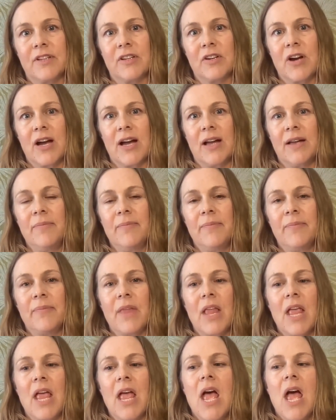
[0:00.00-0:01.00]
Okay.
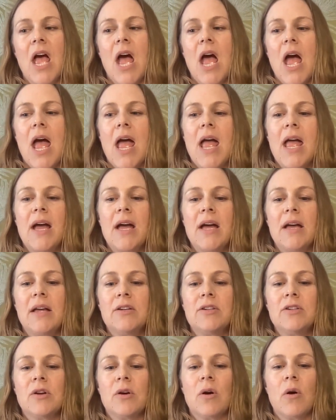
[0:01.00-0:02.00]

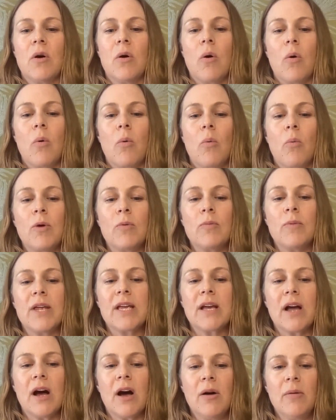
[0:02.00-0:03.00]
And when
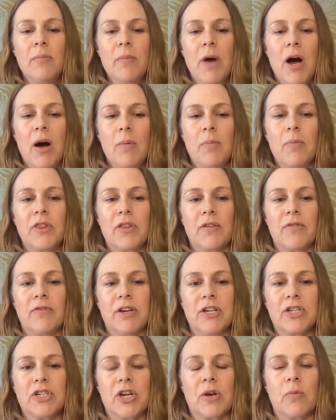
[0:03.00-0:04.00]
we come up with a
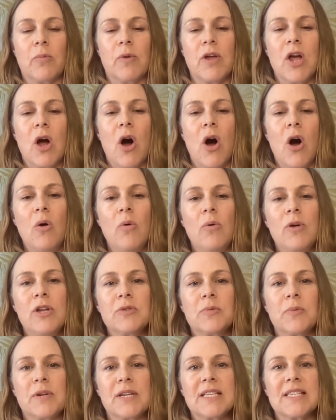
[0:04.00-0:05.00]
vision, we
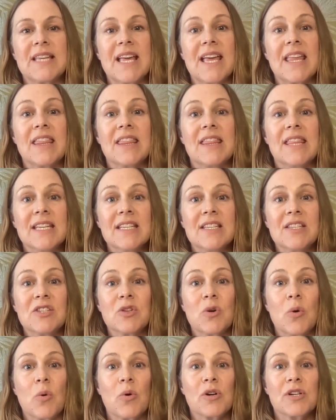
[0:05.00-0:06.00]
always want to say
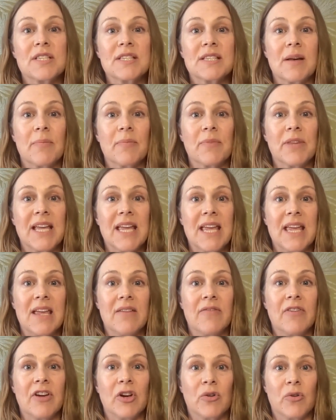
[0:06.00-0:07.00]
this or something
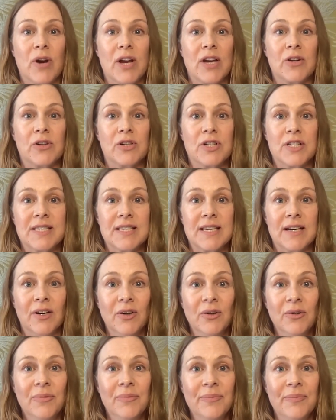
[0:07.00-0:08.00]
even greater
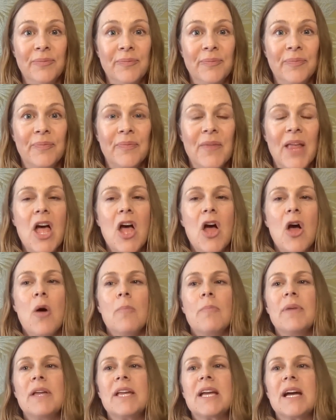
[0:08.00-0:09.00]
still,
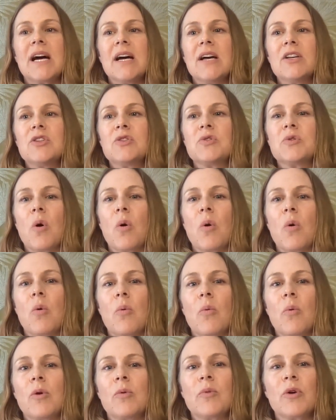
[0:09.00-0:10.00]
because
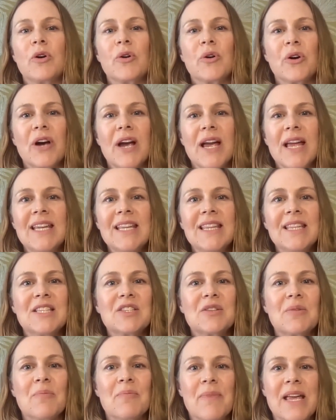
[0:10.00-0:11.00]
when we're creating
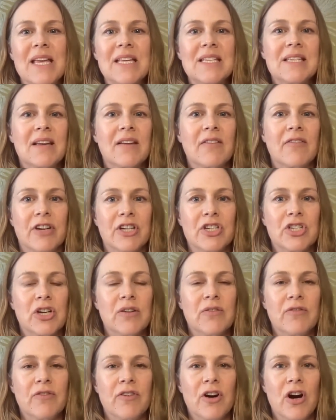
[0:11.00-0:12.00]
this amazing
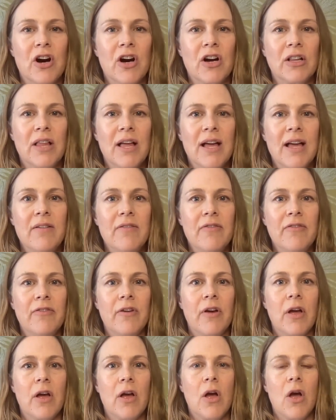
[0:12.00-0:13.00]
vision for our
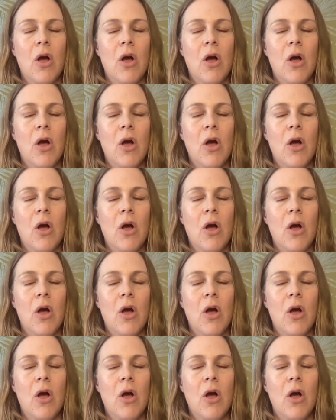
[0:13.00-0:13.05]
life,